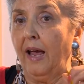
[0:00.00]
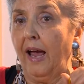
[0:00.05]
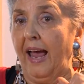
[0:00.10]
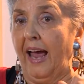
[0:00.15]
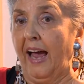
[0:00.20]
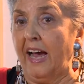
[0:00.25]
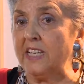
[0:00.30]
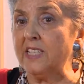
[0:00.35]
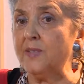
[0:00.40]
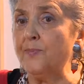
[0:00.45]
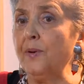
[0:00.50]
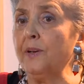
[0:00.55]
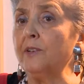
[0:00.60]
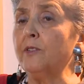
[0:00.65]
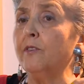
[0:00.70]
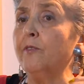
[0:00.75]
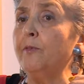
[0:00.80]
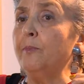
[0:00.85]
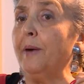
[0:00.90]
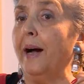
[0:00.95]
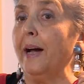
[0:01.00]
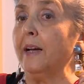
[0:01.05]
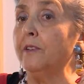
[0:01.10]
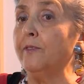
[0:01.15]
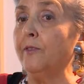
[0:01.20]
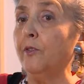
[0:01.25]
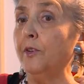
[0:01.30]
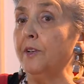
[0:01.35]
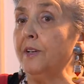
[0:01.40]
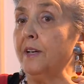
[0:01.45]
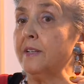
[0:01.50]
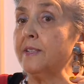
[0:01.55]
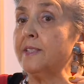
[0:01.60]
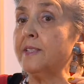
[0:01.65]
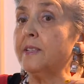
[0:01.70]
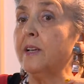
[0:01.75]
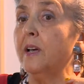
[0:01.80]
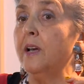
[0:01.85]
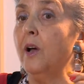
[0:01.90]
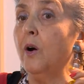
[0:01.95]
aspect of
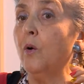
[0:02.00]
mindfulness